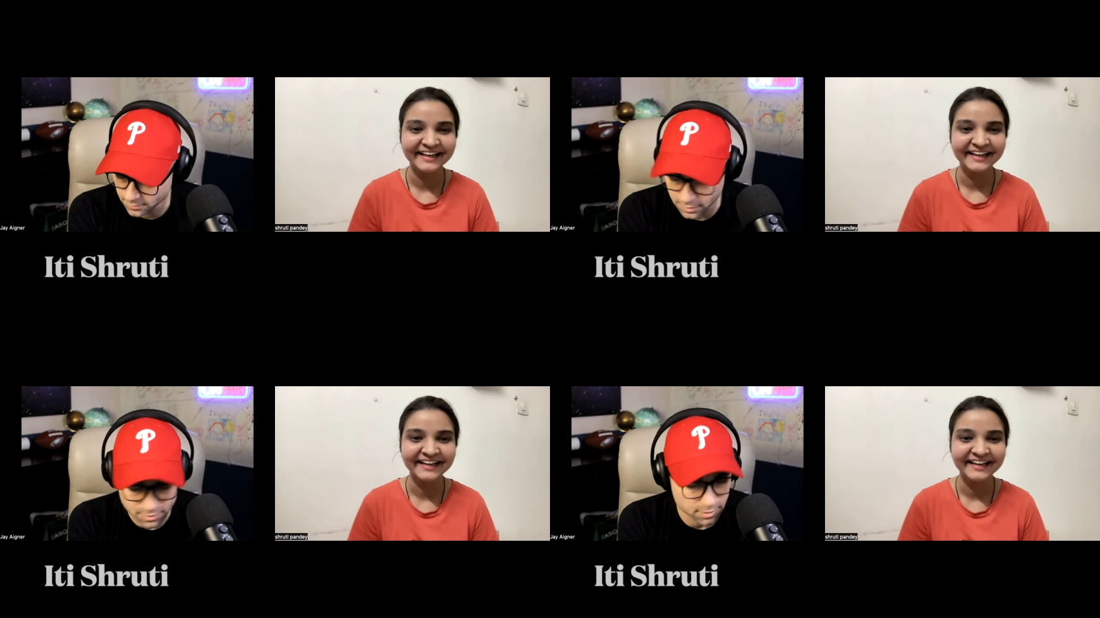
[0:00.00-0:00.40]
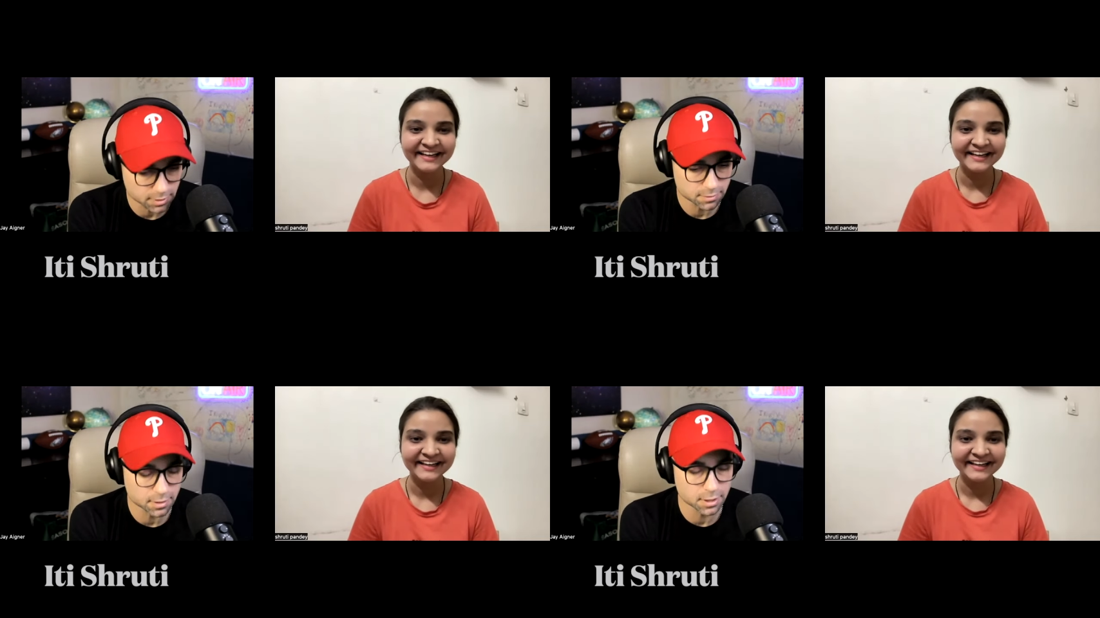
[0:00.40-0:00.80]
Speaker 1: That's
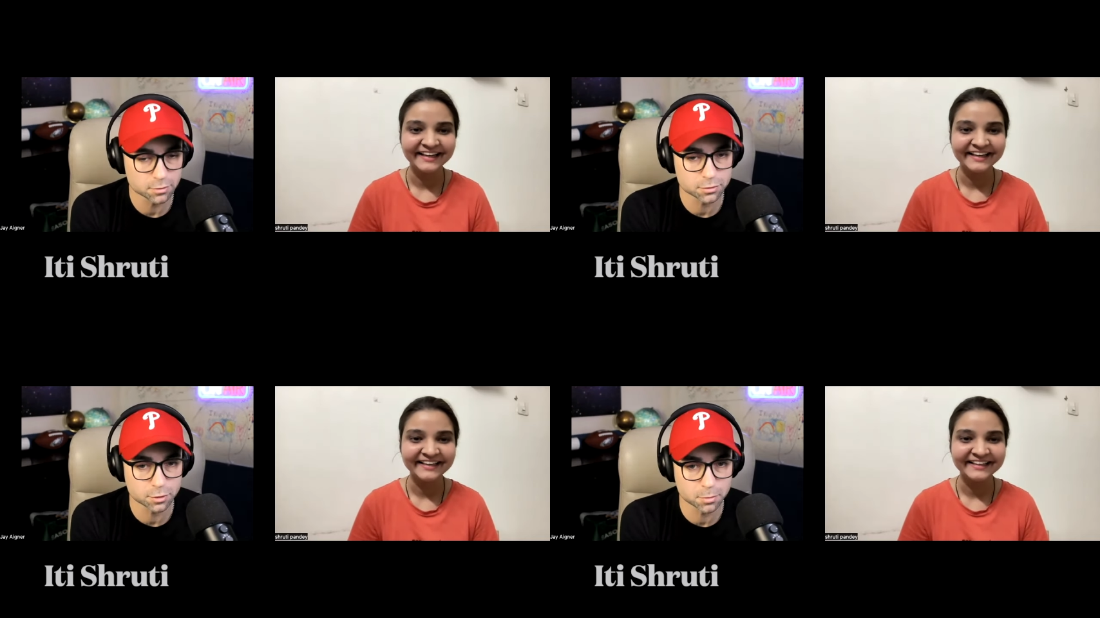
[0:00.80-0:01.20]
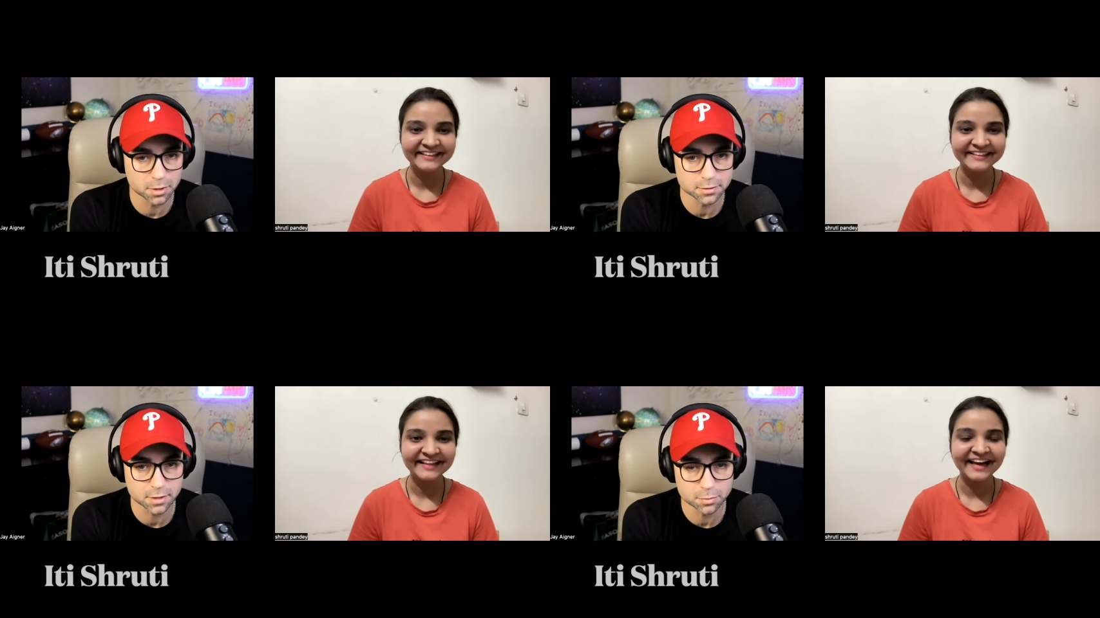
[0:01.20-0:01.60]
it. Thank you so
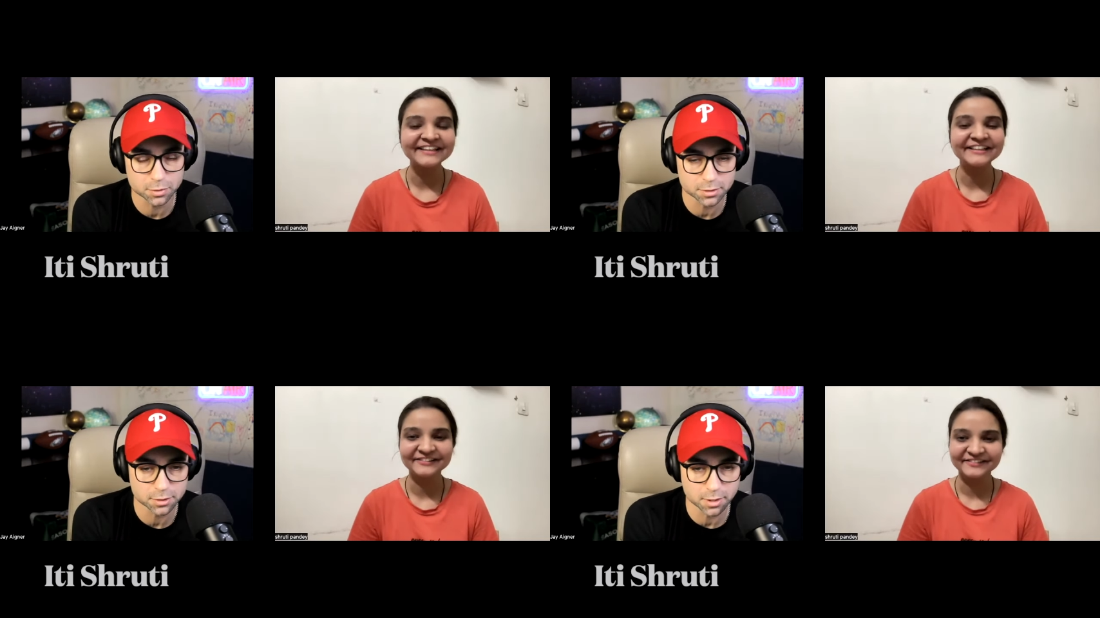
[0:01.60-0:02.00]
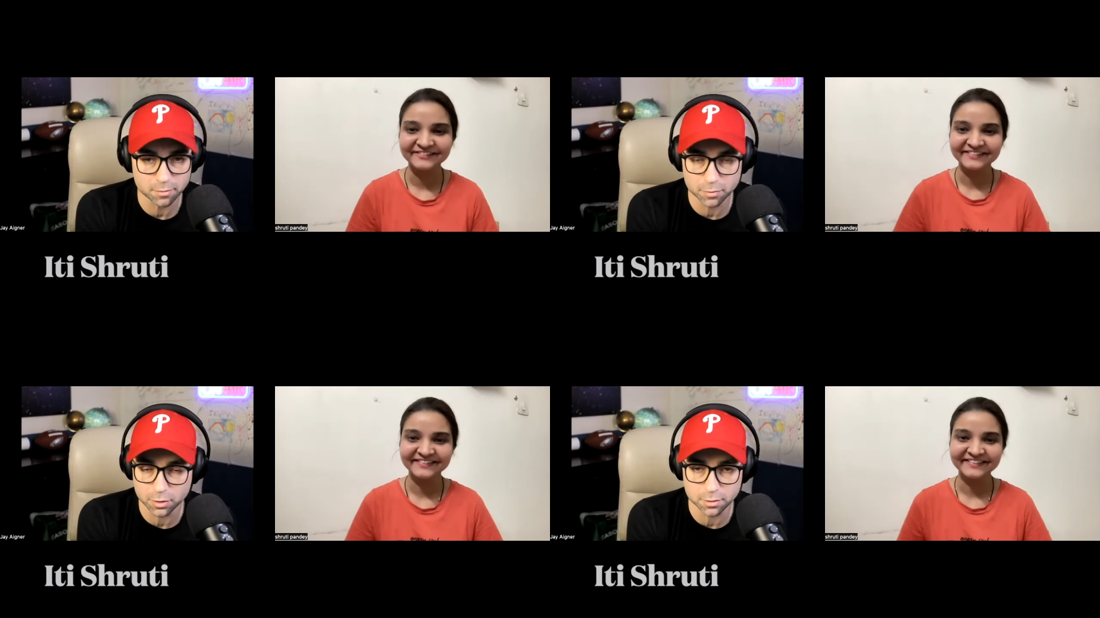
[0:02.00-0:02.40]
much. I appreciate you having
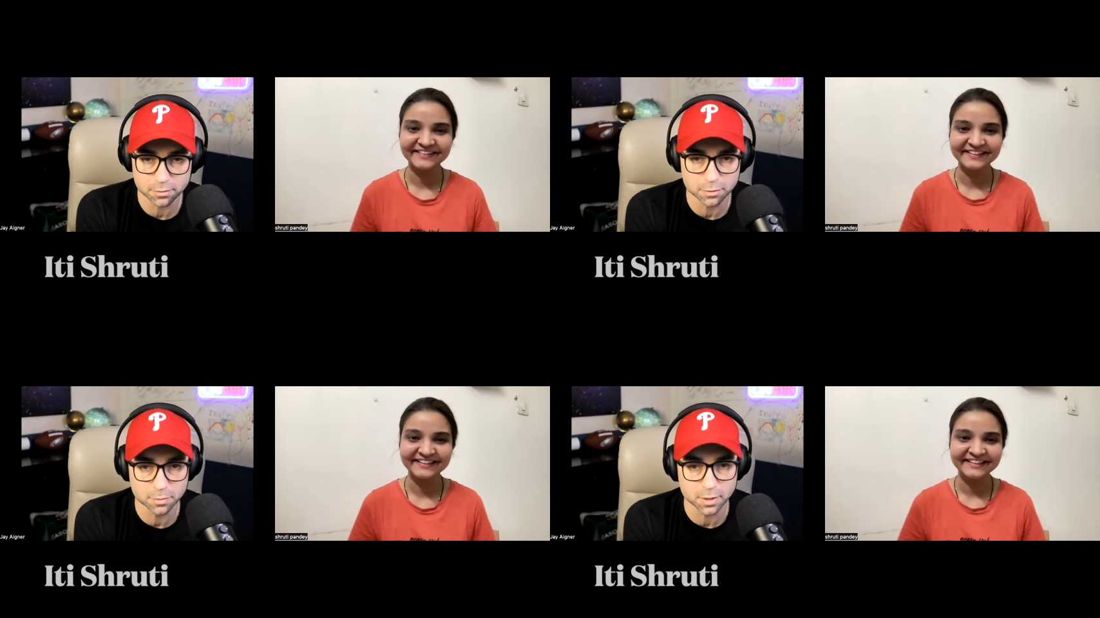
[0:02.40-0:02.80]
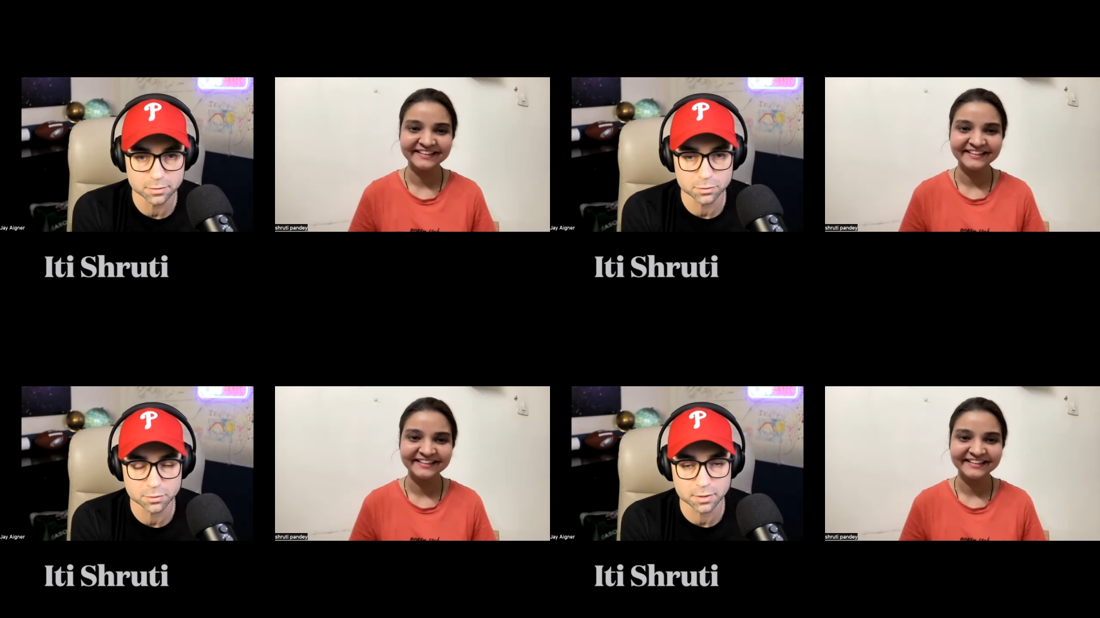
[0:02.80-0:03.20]
me on. You're the best,
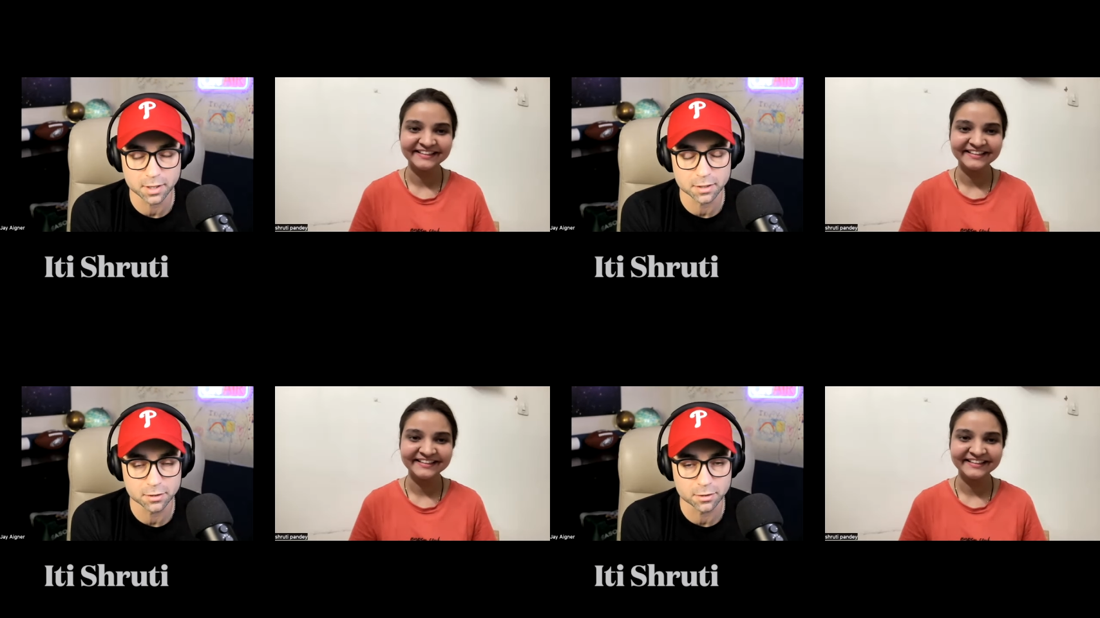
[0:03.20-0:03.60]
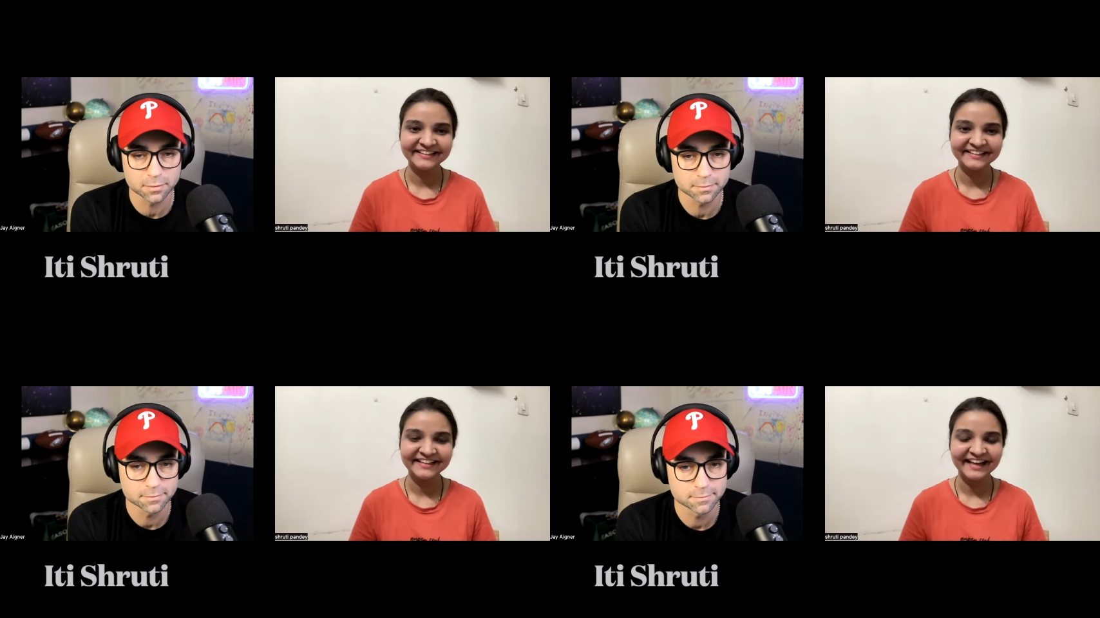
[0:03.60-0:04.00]
Shruti. Thank you.
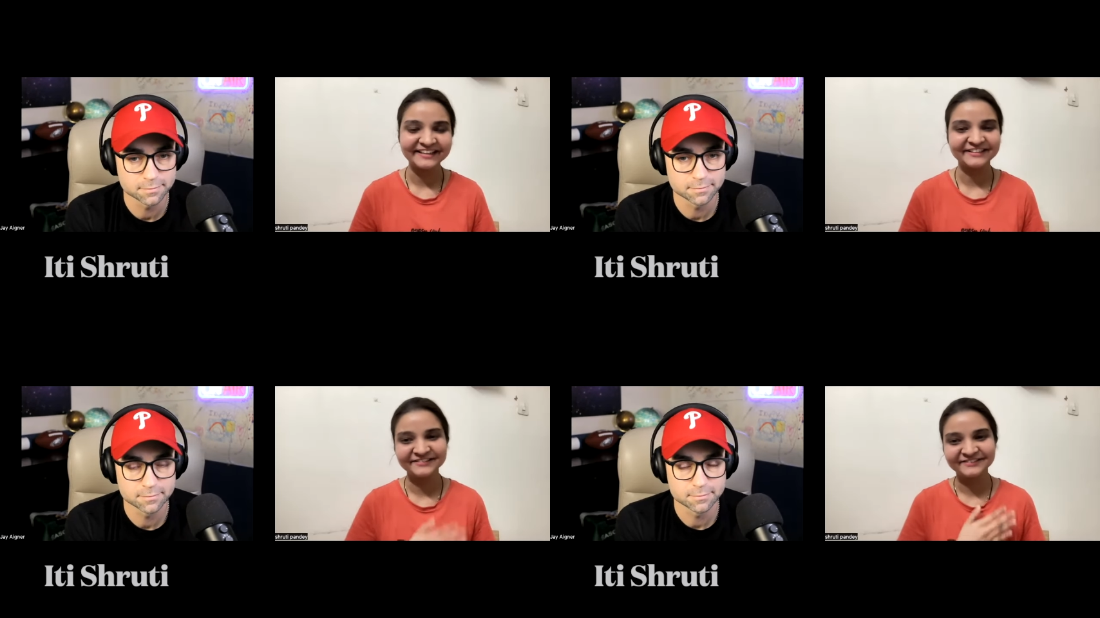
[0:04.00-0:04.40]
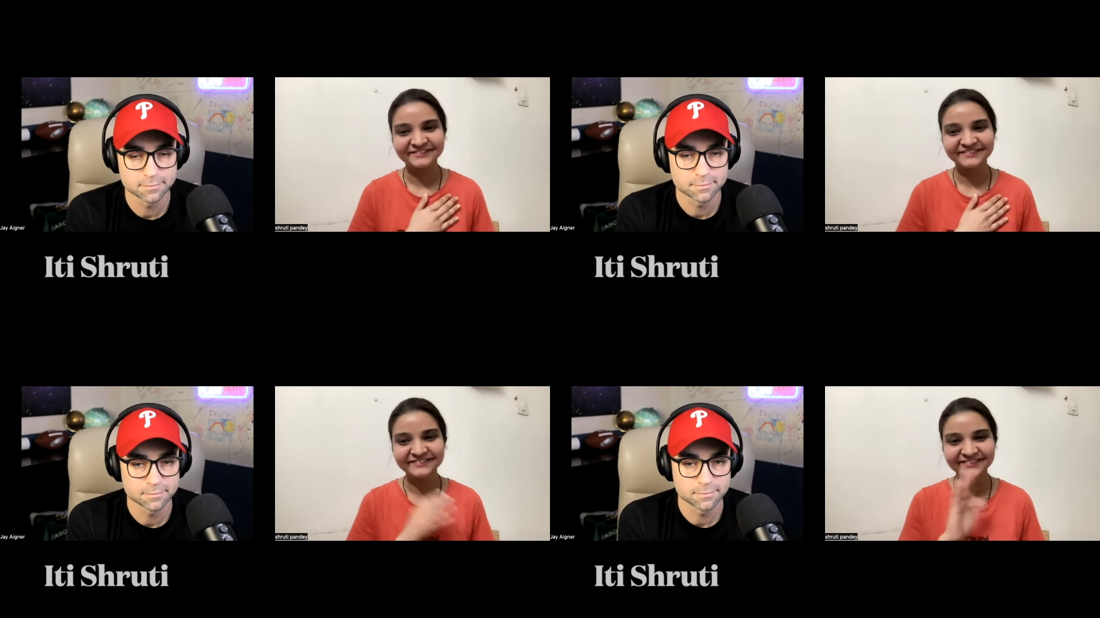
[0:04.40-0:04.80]
Speaker 2: Thank you.